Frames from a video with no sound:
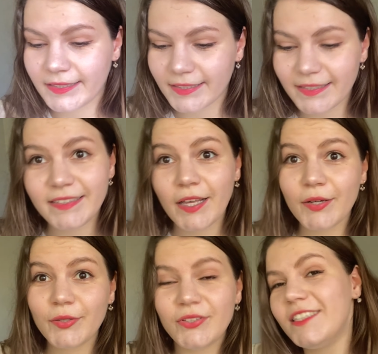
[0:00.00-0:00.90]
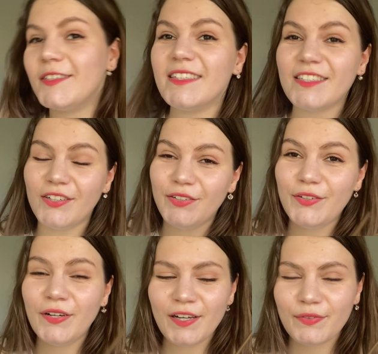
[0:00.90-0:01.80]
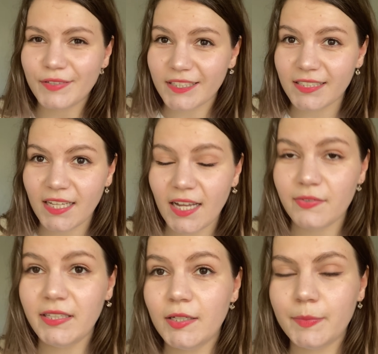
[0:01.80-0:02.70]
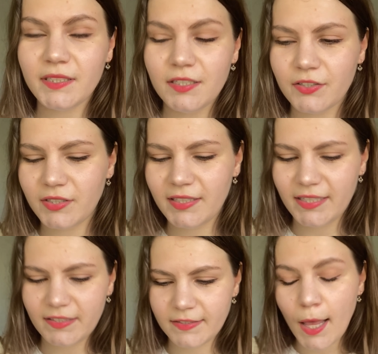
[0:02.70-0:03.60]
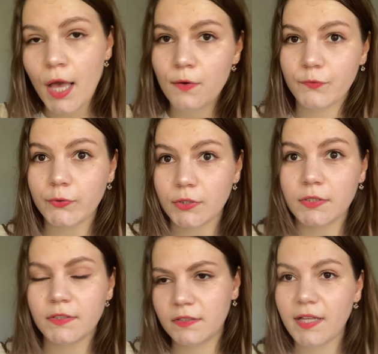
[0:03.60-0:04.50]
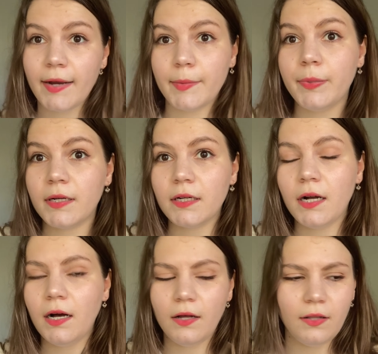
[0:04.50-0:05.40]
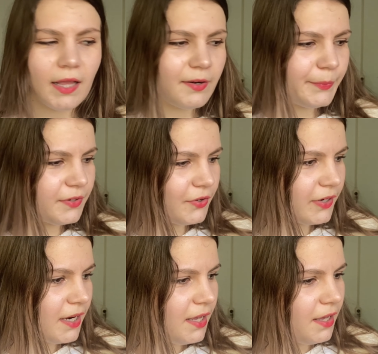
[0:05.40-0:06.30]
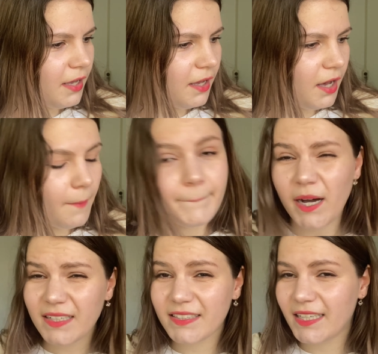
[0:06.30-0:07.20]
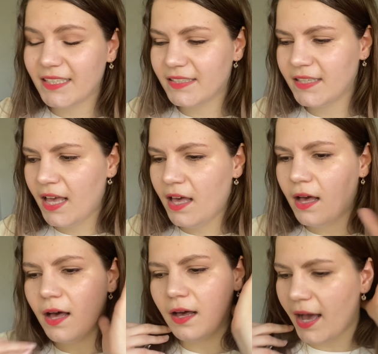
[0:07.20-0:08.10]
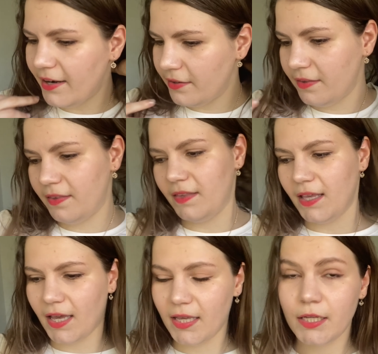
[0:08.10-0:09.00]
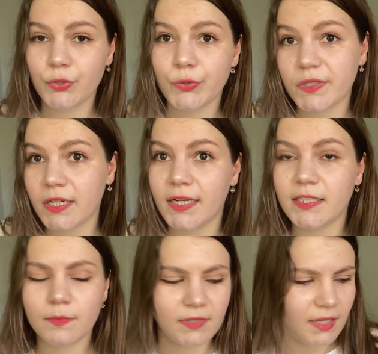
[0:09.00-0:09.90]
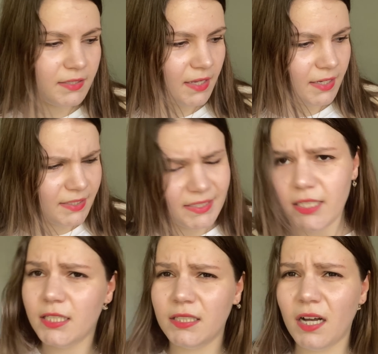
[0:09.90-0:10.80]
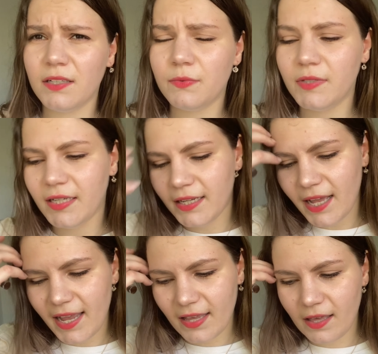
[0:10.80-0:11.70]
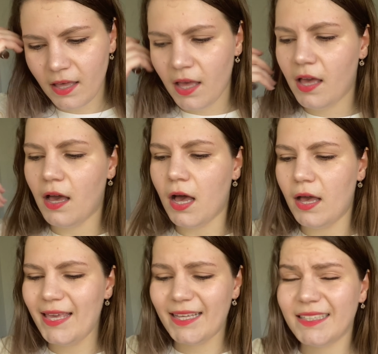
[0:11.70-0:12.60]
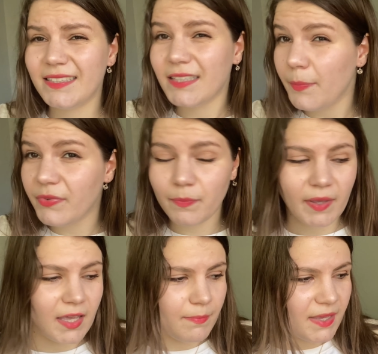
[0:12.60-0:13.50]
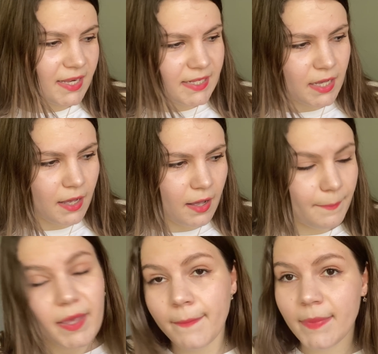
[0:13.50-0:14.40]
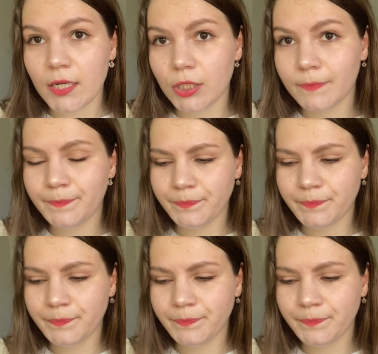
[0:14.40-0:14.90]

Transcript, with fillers: so this was all for today. I really hope you enjoyed this first Harry Potter haul, Harry Potter uh, unboxings. Uh, I don't think I can choose an item that I did not really like. Uh, except maybe the pin banner,